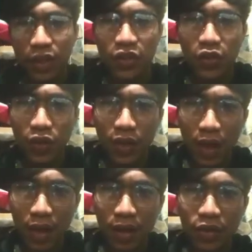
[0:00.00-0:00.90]
students
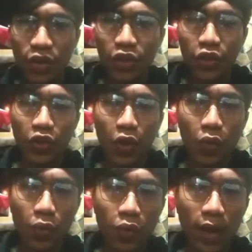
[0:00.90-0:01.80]
are
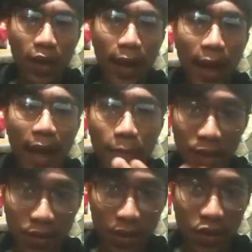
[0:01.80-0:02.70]
show their
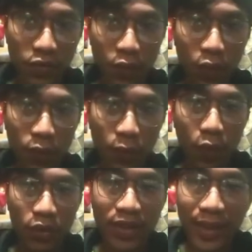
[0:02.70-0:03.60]
ability
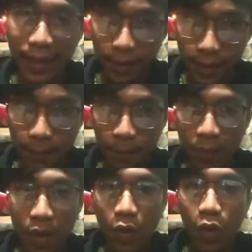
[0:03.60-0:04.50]
for skill.
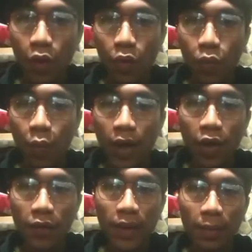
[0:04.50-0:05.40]
One
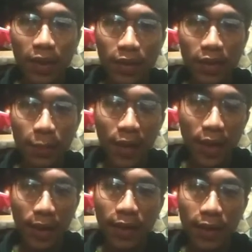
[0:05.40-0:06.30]
of them is
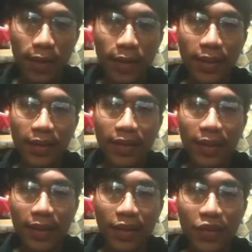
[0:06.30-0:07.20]
speaking. This
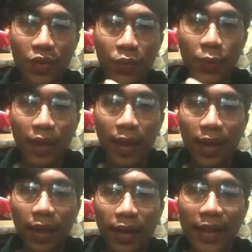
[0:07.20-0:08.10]
skill is
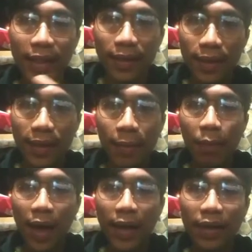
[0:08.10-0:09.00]
need
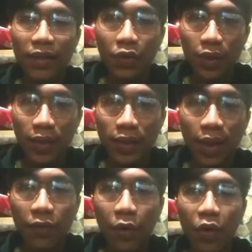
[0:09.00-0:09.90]
by the students
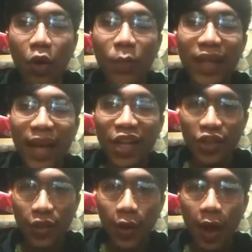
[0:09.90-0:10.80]
for
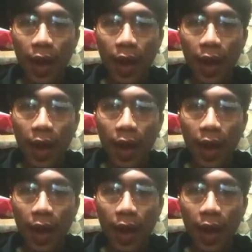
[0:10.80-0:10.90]
communication,